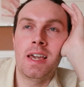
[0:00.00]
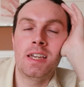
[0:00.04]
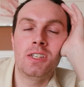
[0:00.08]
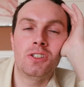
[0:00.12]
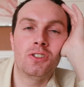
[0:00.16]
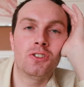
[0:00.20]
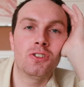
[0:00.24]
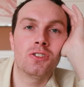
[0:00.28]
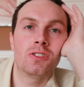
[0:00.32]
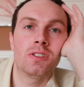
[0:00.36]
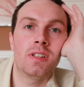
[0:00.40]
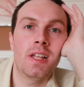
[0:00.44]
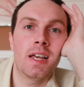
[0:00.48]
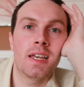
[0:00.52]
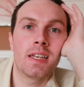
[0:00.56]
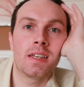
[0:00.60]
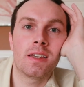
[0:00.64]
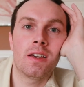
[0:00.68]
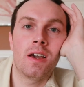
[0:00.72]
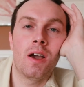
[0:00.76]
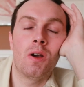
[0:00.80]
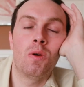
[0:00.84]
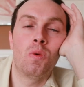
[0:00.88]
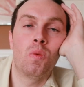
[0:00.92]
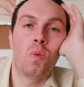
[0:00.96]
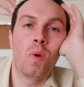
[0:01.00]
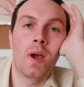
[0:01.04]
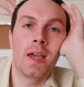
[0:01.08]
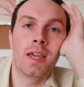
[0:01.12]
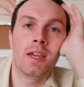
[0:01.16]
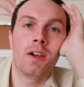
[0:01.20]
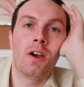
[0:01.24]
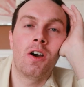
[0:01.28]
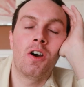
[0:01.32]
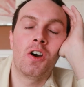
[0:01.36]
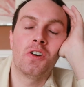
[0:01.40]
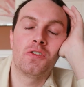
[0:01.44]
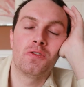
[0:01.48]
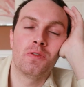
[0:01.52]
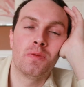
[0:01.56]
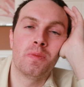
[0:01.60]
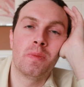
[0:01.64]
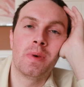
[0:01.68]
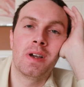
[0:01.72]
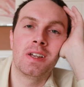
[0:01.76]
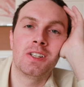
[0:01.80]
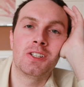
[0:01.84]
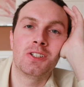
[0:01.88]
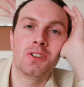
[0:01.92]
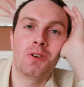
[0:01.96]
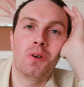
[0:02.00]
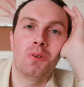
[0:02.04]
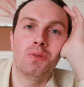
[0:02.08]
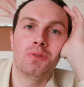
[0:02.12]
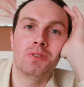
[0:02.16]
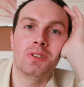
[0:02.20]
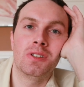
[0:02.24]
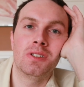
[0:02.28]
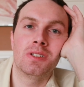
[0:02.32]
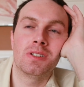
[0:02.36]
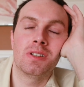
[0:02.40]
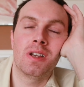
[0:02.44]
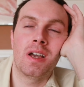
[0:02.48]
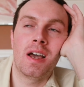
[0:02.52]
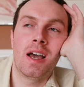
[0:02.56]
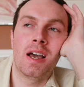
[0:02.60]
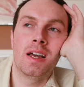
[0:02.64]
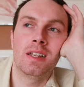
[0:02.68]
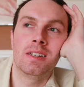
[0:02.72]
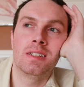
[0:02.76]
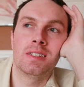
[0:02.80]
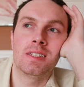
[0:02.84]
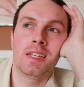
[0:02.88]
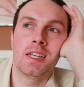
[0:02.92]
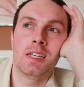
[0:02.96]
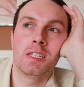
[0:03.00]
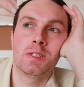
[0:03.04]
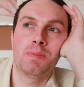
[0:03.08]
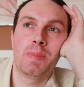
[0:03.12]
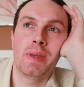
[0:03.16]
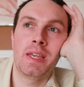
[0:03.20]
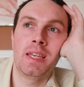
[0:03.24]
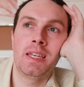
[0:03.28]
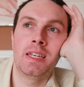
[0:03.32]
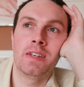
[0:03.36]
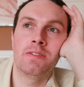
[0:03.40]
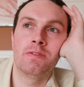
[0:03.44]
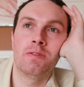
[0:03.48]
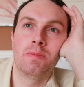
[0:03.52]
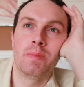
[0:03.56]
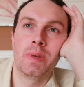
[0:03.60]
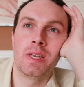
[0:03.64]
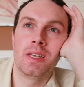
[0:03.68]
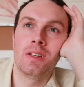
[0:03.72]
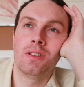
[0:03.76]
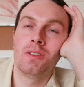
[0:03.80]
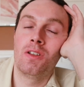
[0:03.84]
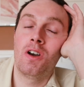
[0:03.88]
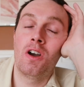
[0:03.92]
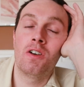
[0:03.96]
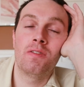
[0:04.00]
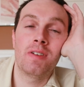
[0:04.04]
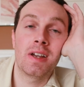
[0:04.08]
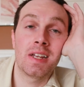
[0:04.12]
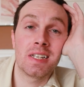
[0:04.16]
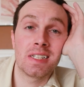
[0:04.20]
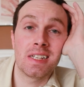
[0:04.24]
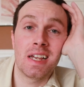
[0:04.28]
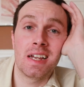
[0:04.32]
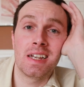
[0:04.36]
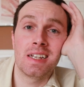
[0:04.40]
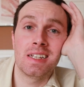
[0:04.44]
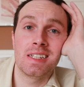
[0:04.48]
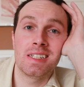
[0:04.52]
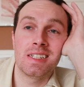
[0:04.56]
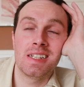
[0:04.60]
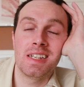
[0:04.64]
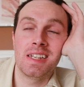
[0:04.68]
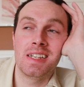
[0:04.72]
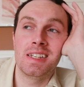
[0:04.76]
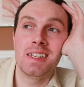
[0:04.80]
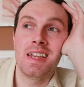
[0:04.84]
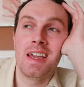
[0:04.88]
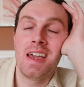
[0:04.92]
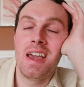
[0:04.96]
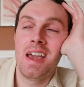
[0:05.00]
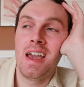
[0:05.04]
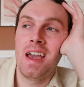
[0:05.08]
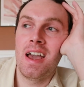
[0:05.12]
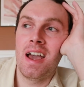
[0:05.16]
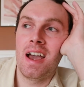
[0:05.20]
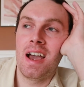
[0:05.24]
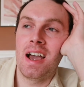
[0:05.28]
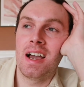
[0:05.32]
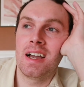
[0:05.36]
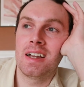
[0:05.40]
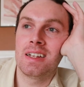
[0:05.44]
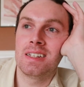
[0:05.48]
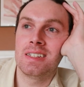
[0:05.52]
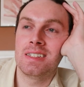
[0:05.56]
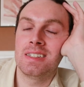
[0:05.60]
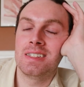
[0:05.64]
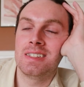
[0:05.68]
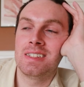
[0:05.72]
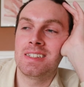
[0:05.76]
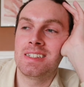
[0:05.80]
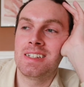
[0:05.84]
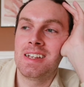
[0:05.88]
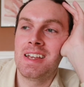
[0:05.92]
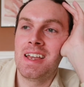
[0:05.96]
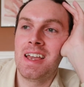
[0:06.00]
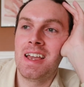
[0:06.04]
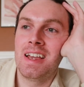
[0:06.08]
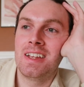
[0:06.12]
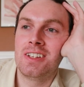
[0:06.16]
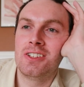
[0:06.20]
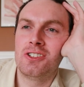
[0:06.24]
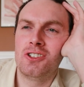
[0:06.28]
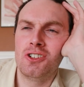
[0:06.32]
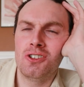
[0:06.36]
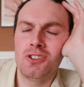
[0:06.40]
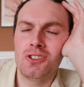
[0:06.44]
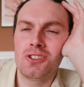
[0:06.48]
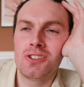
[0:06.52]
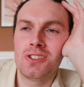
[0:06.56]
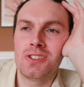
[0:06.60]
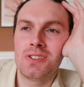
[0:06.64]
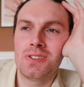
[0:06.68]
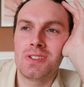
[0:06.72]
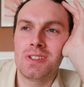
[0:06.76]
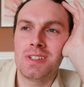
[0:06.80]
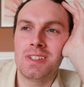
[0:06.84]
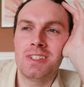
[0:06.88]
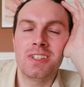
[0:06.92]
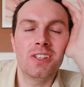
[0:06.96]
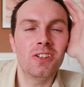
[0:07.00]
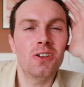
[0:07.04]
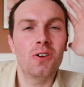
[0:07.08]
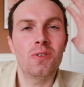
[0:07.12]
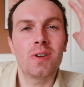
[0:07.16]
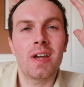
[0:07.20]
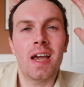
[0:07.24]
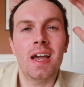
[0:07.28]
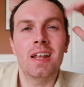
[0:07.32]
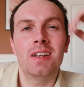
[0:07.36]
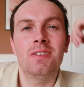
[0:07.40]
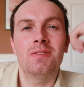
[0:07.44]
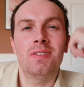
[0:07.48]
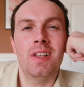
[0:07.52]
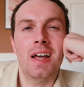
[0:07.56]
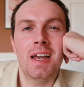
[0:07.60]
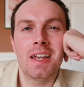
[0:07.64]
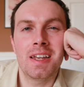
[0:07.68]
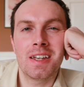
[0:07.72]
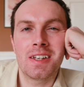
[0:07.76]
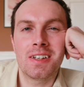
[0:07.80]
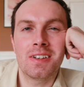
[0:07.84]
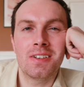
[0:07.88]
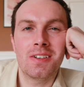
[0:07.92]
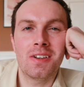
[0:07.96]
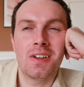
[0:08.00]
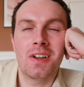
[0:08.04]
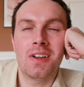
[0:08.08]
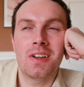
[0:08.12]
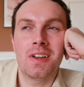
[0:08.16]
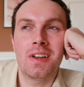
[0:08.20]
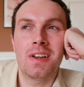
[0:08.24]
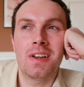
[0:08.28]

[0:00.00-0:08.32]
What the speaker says: It's just like a weight off my shoulders, and it's been giving me a lot of anxiety and just, you know, kind of like